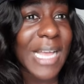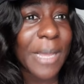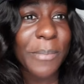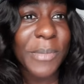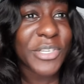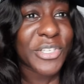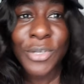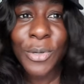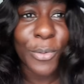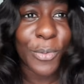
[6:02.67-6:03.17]

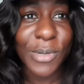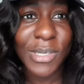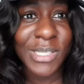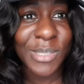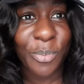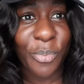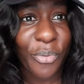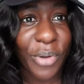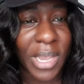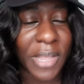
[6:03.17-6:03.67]
damage
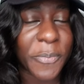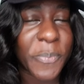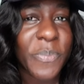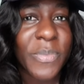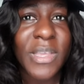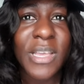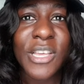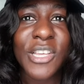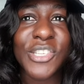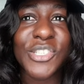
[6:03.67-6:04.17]
someone's brain.
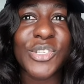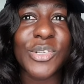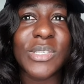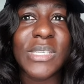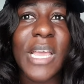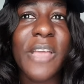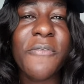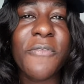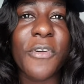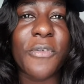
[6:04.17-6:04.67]
So
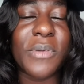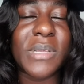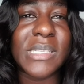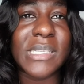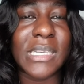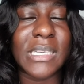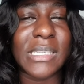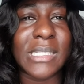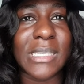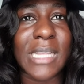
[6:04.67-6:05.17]
take, for
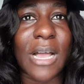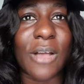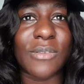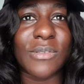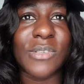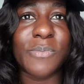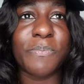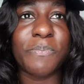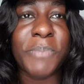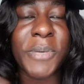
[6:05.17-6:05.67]
instance,
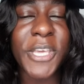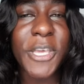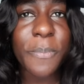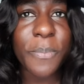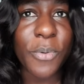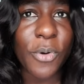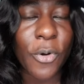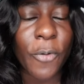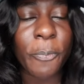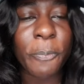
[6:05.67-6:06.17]
now,
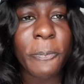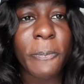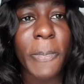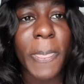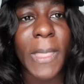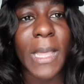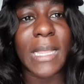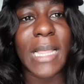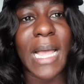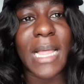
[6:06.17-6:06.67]
people
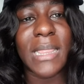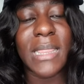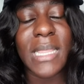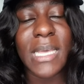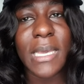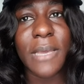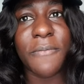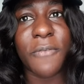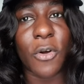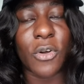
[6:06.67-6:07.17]
that
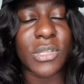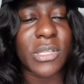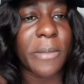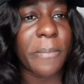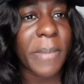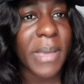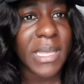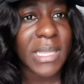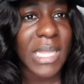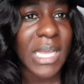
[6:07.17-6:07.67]
live on
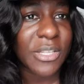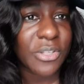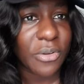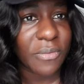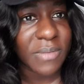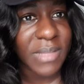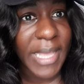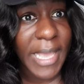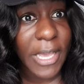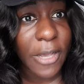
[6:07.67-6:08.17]
the mainland
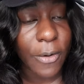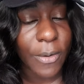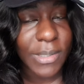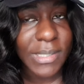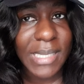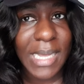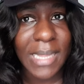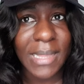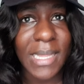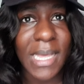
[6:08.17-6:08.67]
of
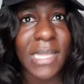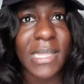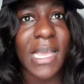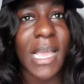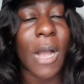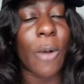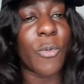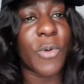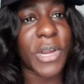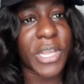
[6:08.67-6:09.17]
Lagos and then
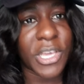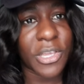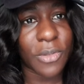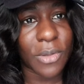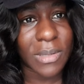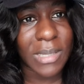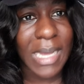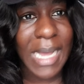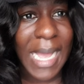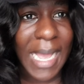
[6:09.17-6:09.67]
they are
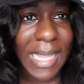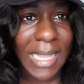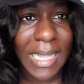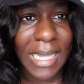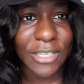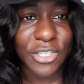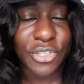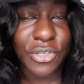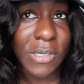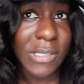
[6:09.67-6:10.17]
working on the
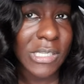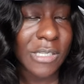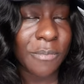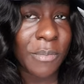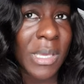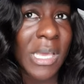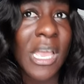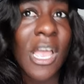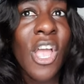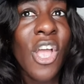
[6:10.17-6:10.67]
island. Trust
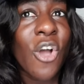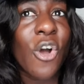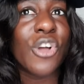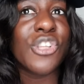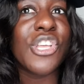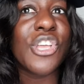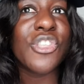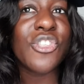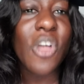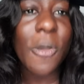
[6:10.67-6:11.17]
me,
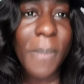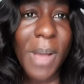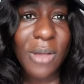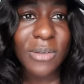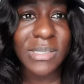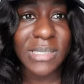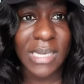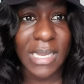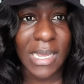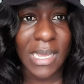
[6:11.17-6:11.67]
on a
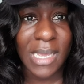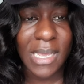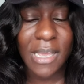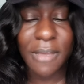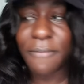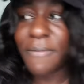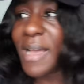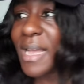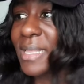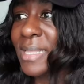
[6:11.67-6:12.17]
normal day,
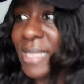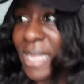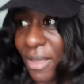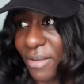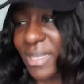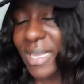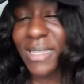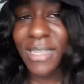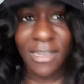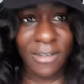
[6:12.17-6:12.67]
in fact,
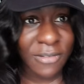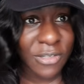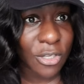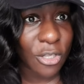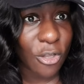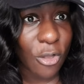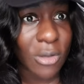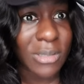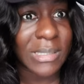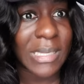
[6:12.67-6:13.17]
now that there is
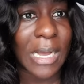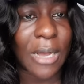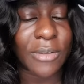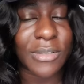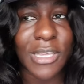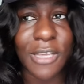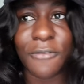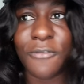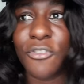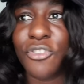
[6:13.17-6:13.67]
a
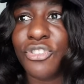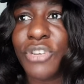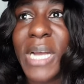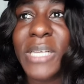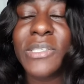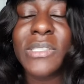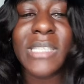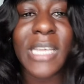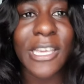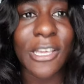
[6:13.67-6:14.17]
lockdown, if you
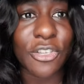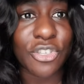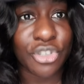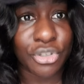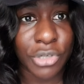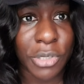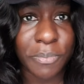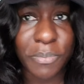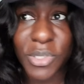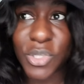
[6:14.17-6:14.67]
try to take a
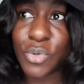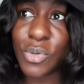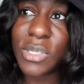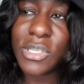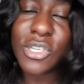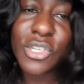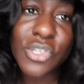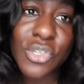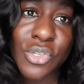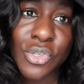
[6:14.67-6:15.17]
trip
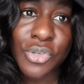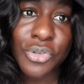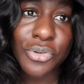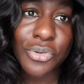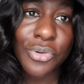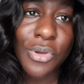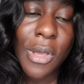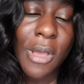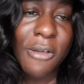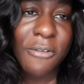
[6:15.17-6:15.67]
between these
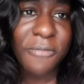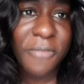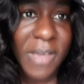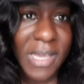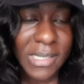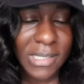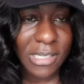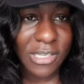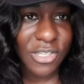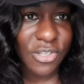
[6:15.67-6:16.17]
two
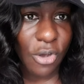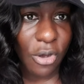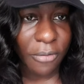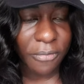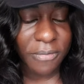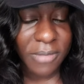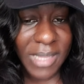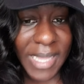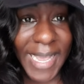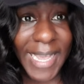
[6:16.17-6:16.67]
phases
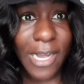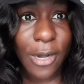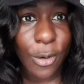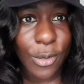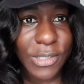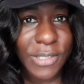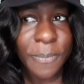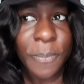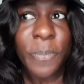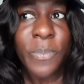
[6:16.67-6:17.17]
of
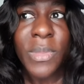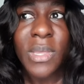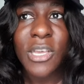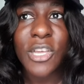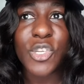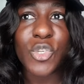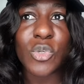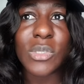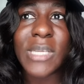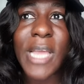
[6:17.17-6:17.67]
Lagos,
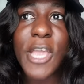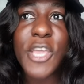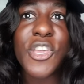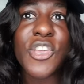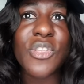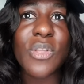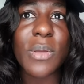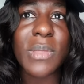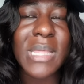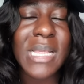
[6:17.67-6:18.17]
it will take
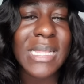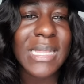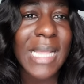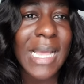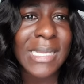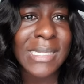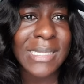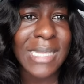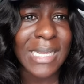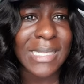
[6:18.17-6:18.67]
you nothing
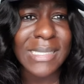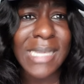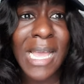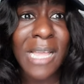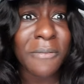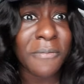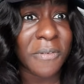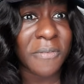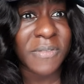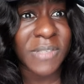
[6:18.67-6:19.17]
less than
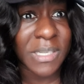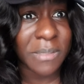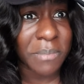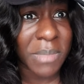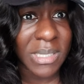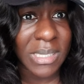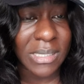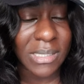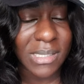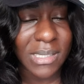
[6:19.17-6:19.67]
10-15
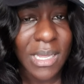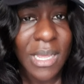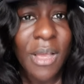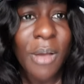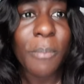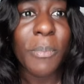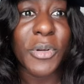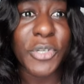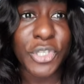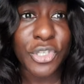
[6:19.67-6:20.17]
minutes.
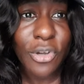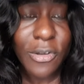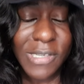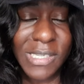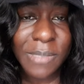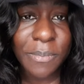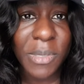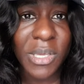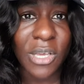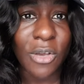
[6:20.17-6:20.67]
But
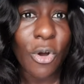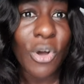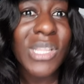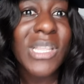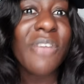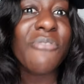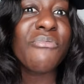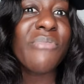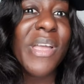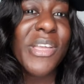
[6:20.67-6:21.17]
trust me,
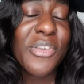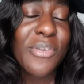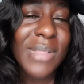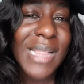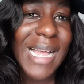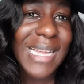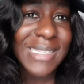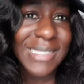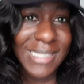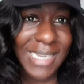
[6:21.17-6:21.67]
on a
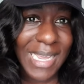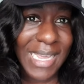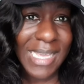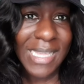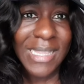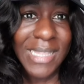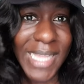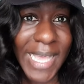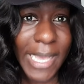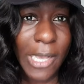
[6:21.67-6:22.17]
regular day
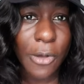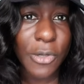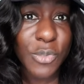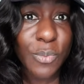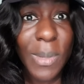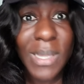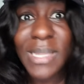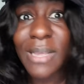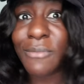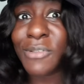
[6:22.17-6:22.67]
in
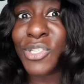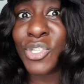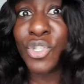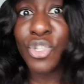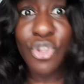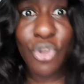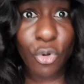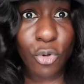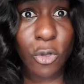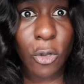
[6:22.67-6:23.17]
Lagos, when there is
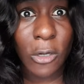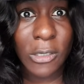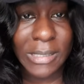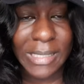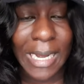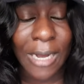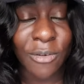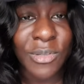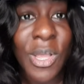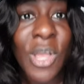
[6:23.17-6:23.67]
no
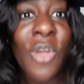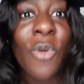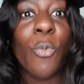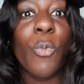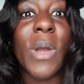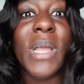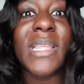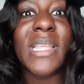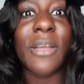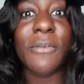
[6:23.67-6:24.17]
lockdown,
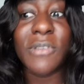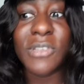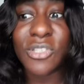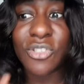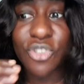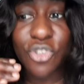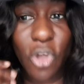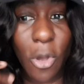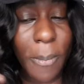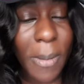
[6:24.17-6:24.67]
when there
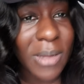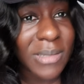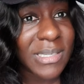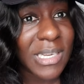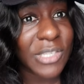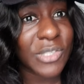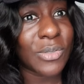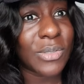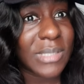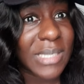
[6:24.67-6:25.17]
is normal
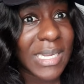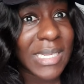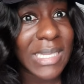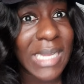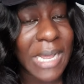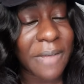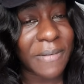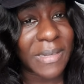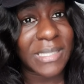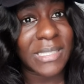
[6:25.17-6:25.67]
day-to-day
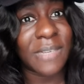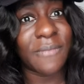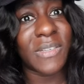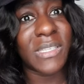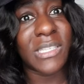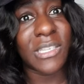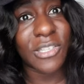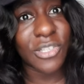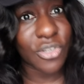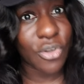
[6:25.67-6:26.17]
life
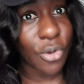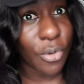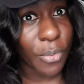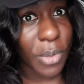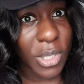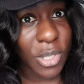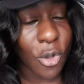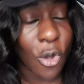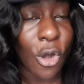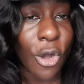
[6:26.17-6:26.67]
activities
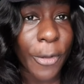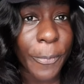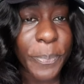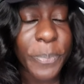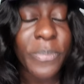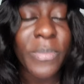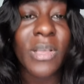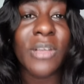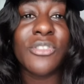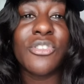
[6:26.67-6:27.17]
going
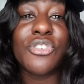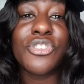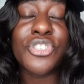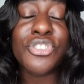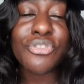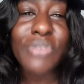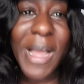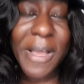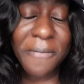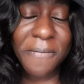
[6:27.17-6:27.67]
on, the
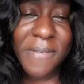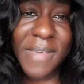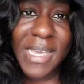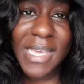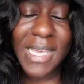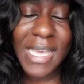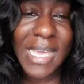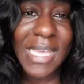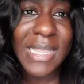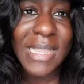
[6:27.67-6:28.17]

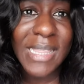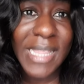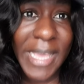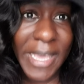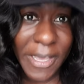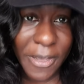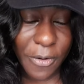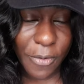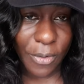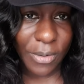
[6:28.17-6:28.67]
traffic in
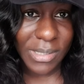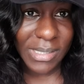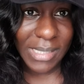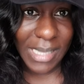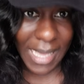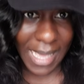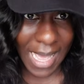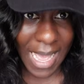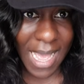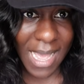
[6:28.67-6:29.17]
Lagos,